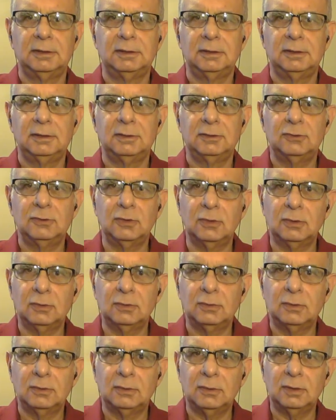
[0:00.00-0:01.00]
So
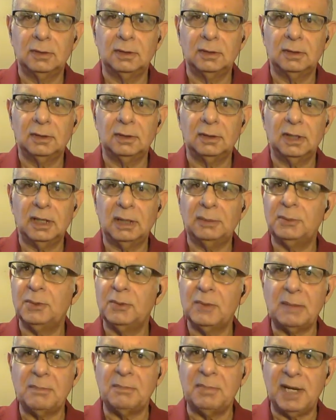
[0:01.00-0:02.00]
I'll be
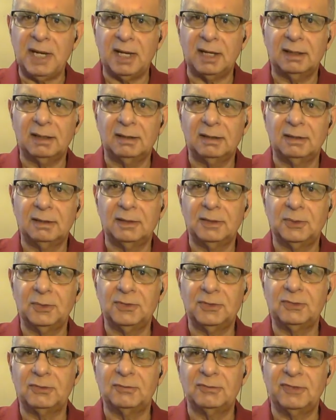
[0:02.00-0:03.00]
right back with
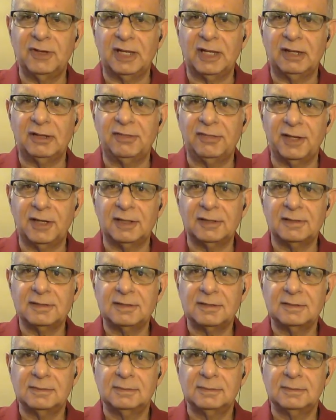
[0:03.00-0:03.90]
some final thoughts.